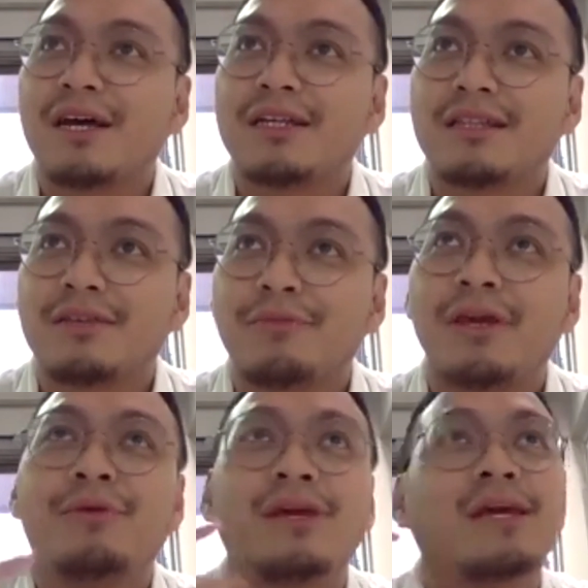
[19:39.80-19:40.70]

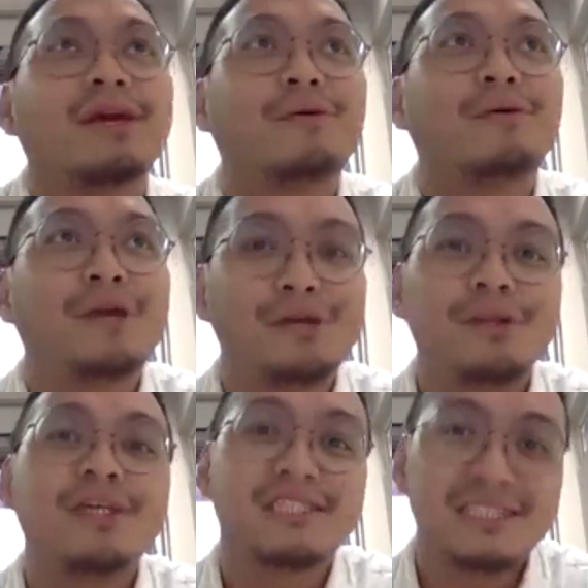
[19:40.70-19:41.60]
we do the
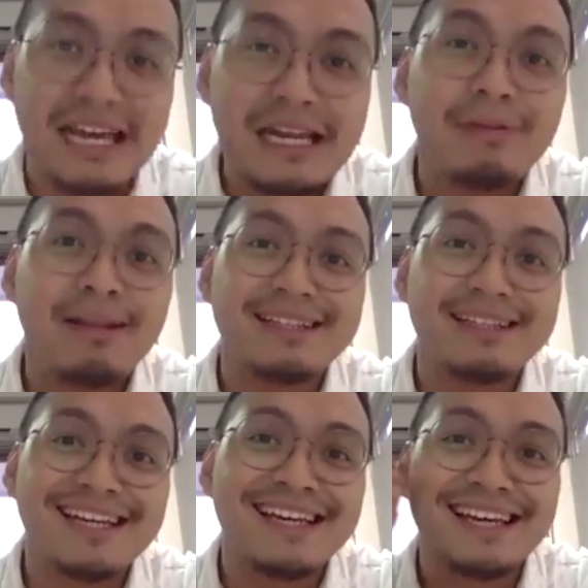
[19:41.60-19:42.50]

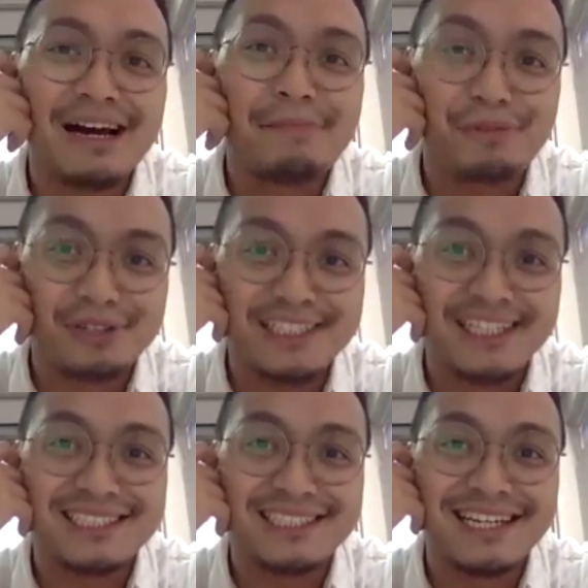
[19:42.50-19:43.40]
sustainability
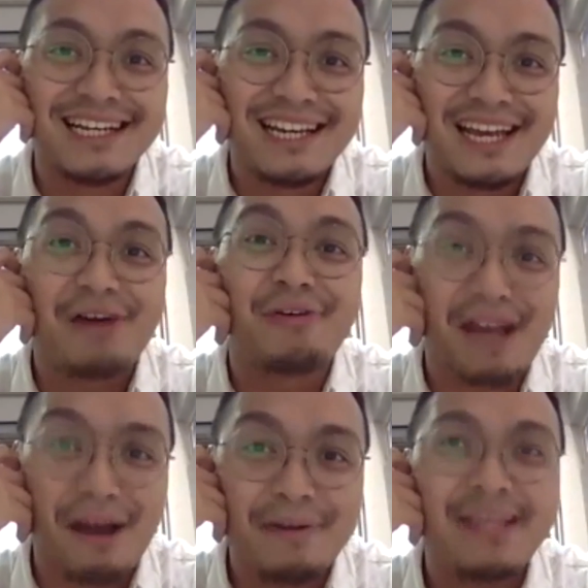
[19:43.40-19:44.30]
process in our
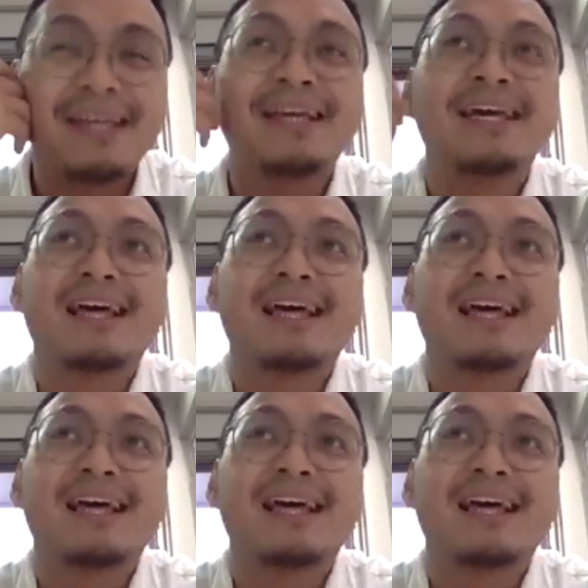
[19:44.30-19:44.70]
company,